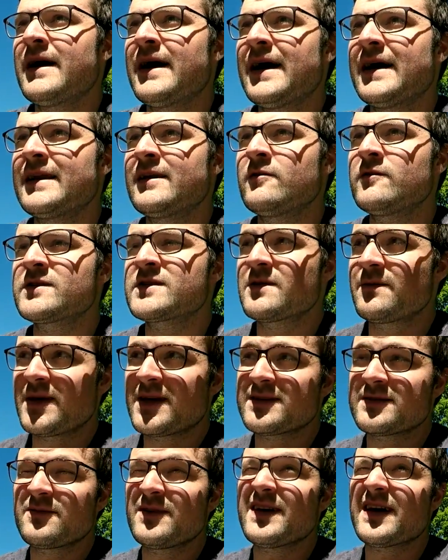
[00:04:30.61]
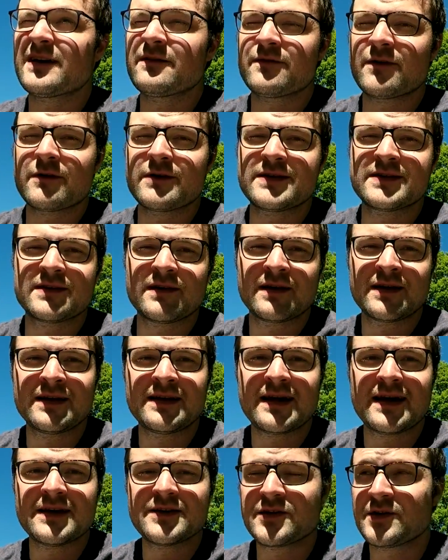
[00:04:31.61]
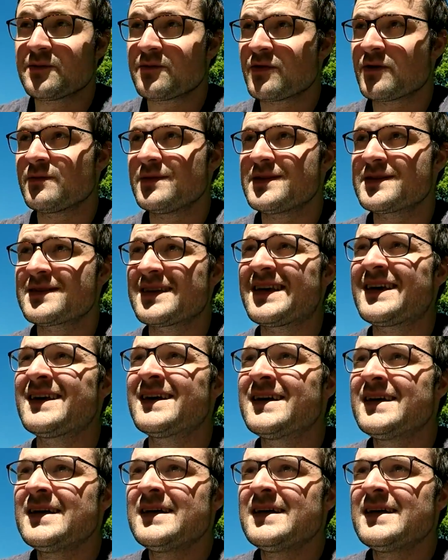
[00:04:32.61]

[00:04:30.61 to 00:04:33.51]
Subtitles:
and also because we had a very sunny day, as you can probably see,